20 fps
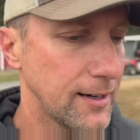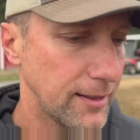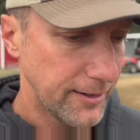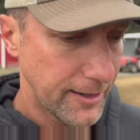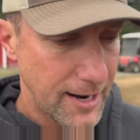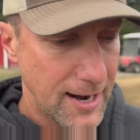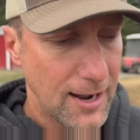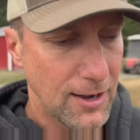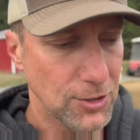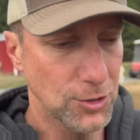out of
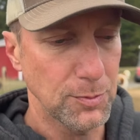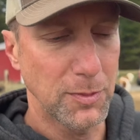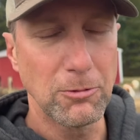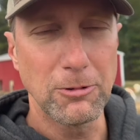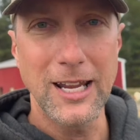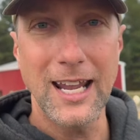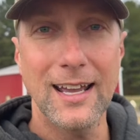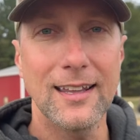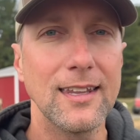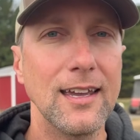their house.
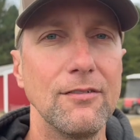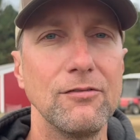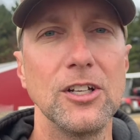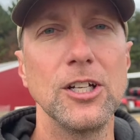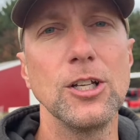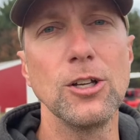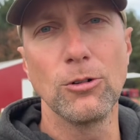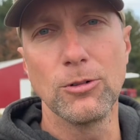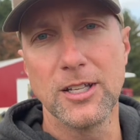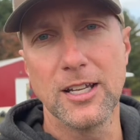But we had that
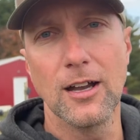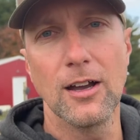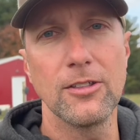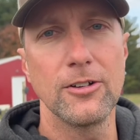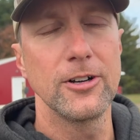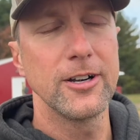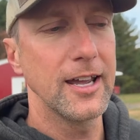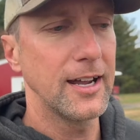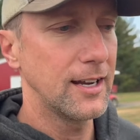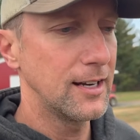video the
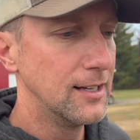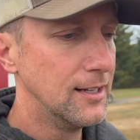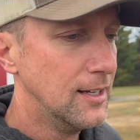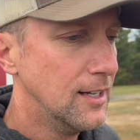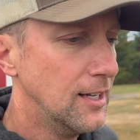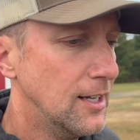other day